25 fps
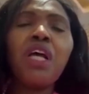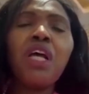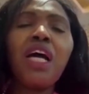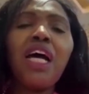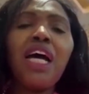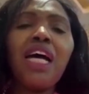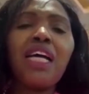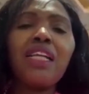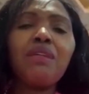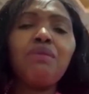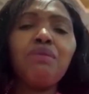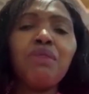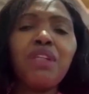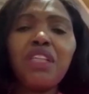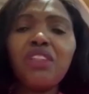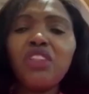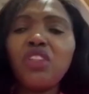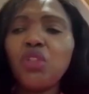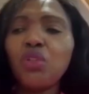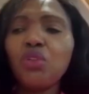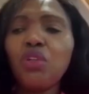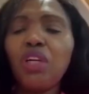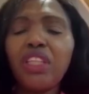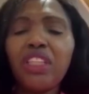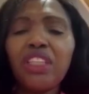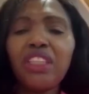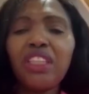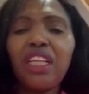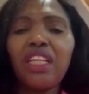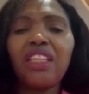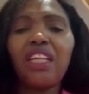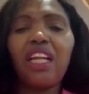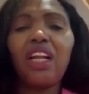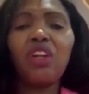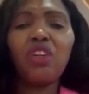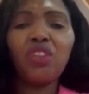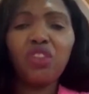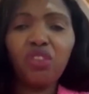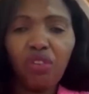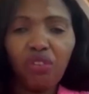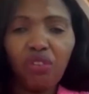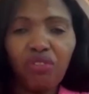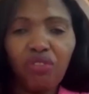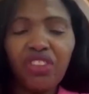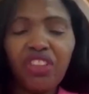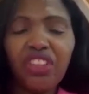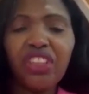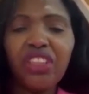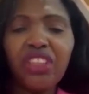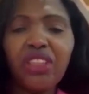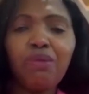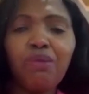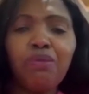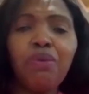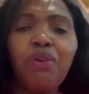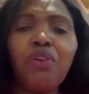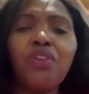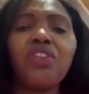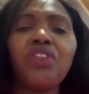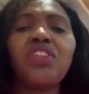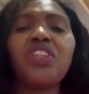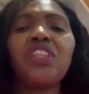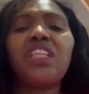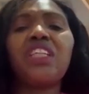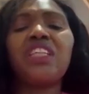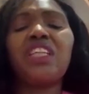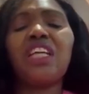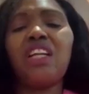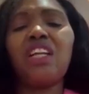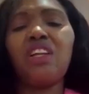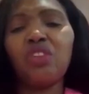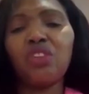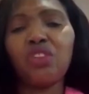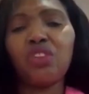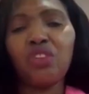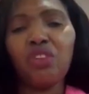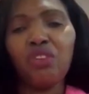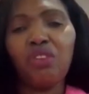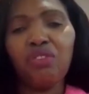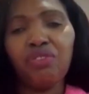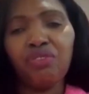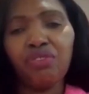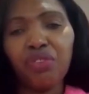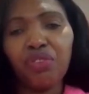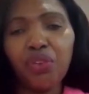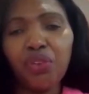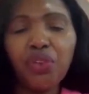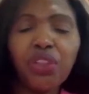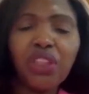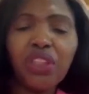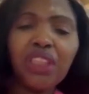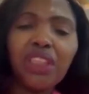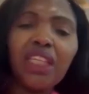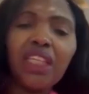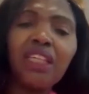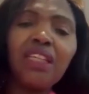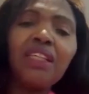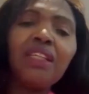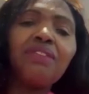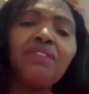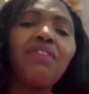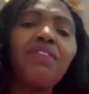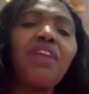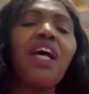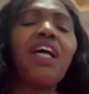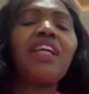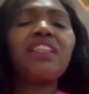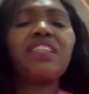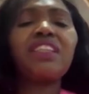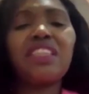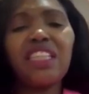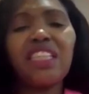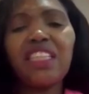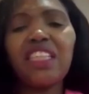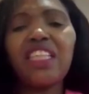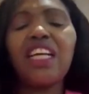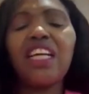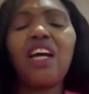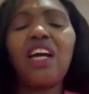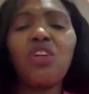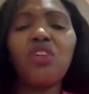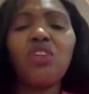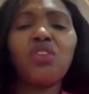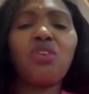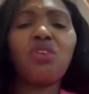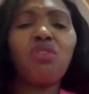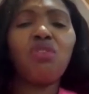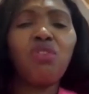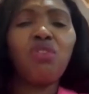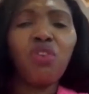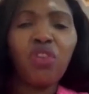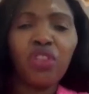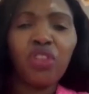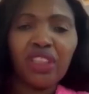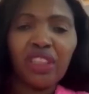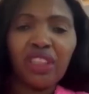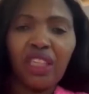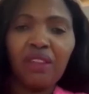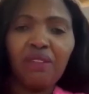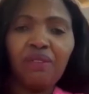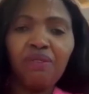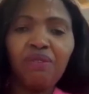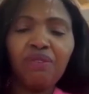and ensuring that a lot of vegetables and a lot of fruits and taking a lot of water.